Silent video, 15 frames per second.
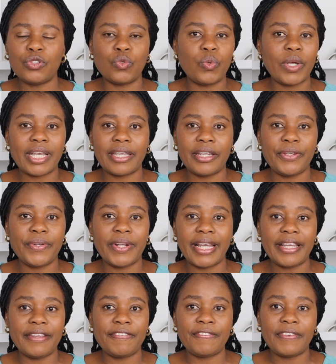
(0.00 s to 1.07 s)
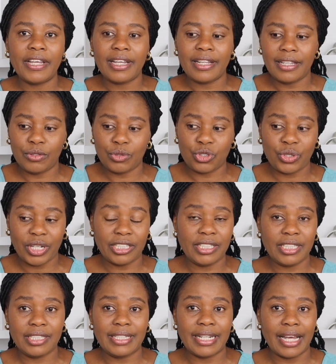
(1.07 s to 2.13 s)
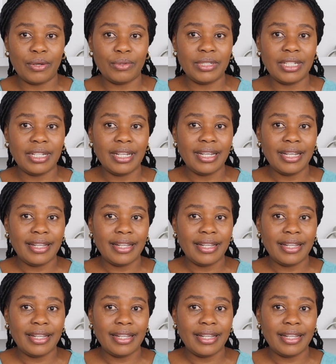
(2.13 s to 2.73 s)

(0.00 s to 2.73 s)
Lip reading: to work in your life, they'll trash it down.